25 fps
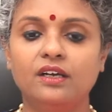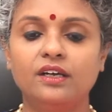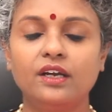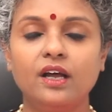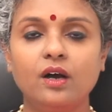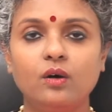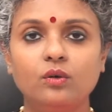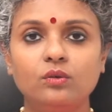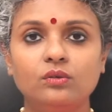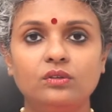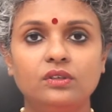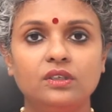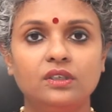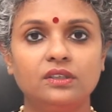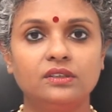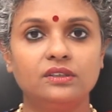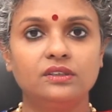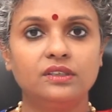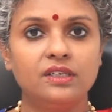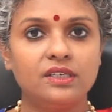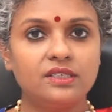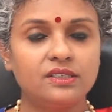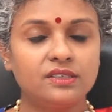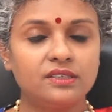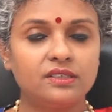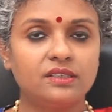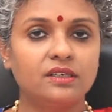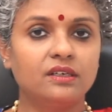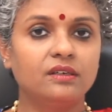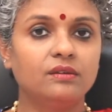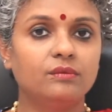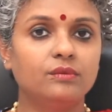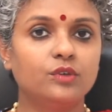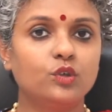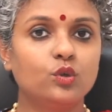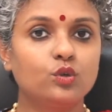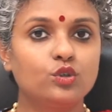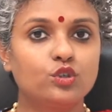Now this
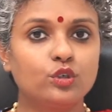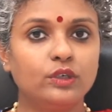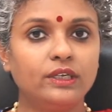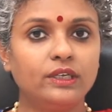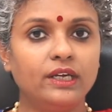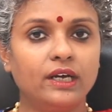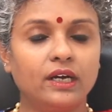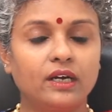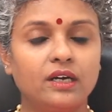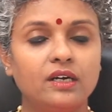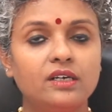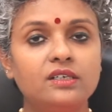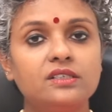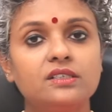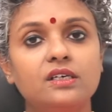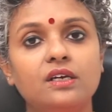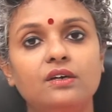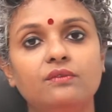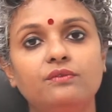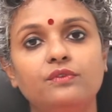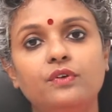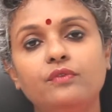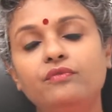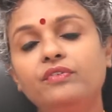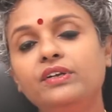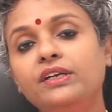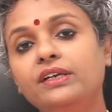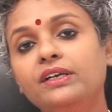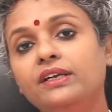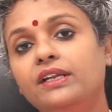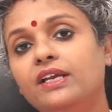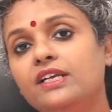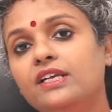usually occurs 15